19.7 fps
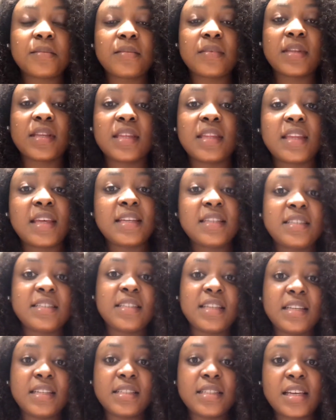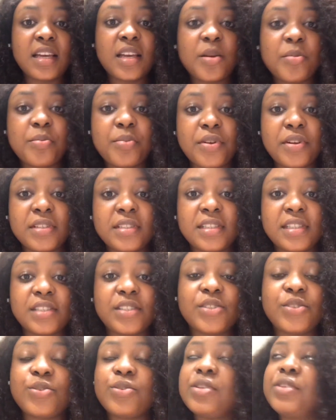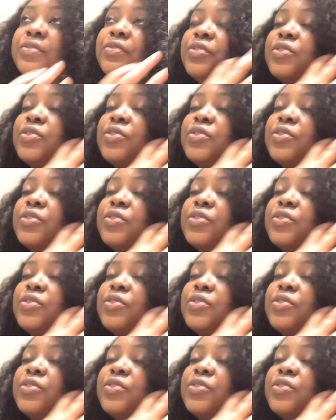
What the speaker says: that is the entire process. So if